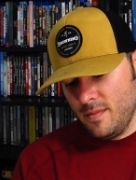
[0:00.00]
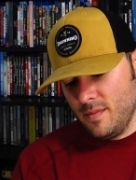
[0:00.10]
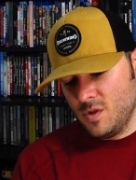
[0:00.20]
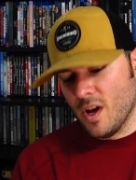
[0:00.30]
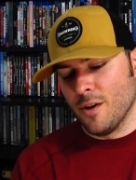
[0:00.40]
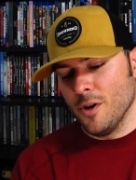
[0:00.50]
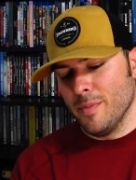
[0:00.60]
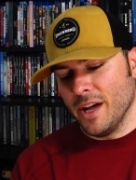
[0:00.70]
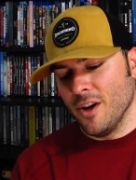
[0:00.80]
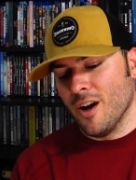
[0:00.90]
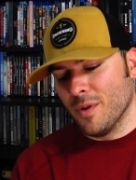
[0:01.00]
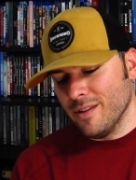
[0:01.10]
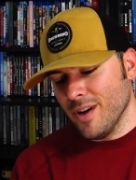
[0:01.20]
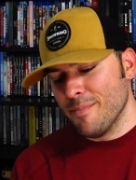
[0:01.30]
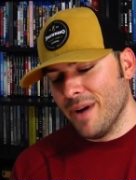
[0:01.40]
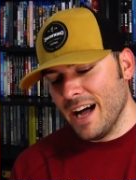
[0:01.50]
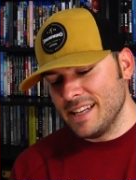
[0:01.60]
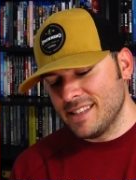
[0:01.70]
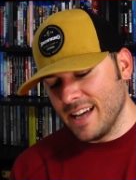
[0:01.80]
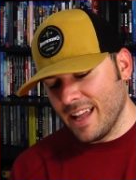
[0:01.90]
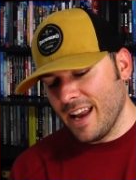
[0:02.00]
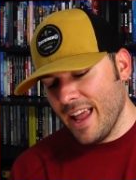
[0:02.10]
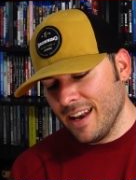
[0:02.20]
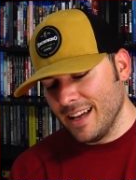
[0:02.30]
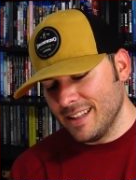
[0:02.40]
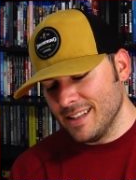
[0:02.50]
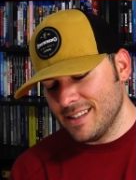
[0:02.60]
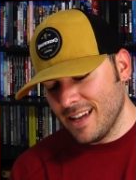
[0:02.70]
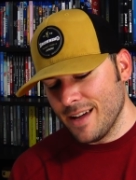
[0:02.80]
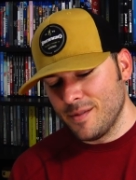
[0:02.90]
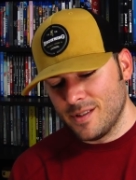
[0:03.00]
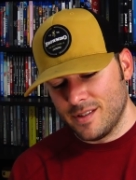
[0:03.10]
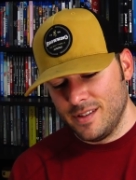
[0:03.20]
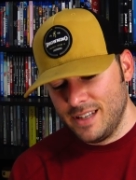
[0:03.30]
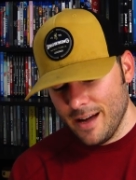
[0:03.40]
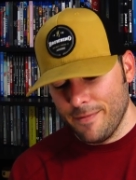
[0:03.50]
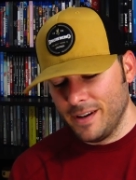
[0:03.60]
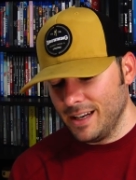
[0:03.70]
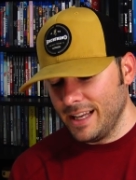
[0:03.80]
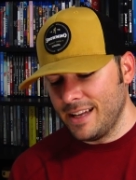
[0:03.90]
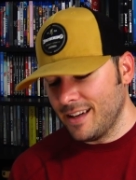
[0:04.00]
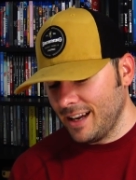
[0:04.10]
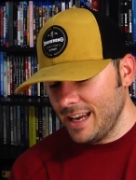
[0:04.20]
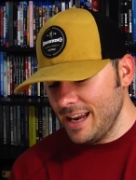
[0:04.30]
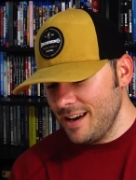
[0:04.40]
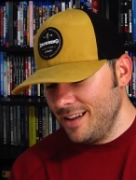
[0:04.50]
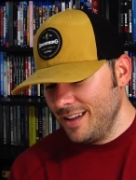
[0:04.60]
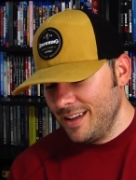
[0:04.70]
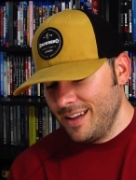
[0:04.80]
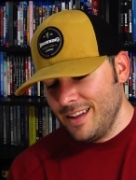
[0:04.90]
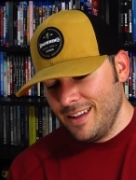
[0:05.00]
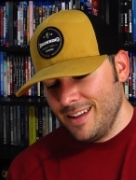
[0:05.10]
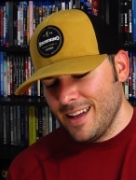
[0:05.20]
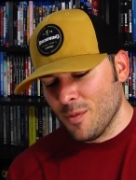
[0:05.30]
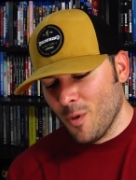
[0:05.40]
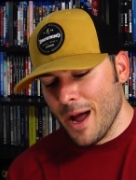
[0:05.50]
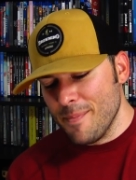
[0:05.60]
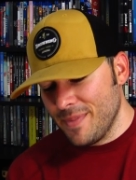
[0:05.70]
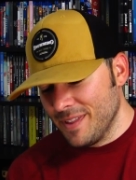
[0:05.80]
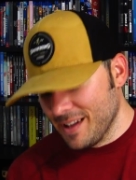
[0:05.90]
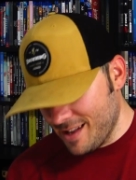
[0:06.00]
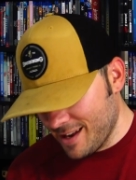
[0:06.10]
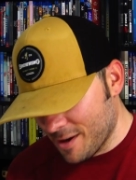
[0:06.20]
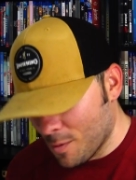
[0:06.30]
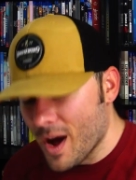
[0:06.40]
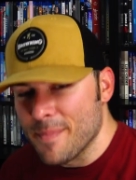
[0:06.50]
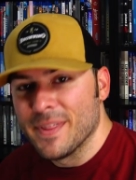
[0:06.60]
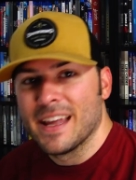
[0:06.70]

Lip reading: So I don't know about y'all, whenever I buy secondhand like this, I definitely clean and wipe the, wipe the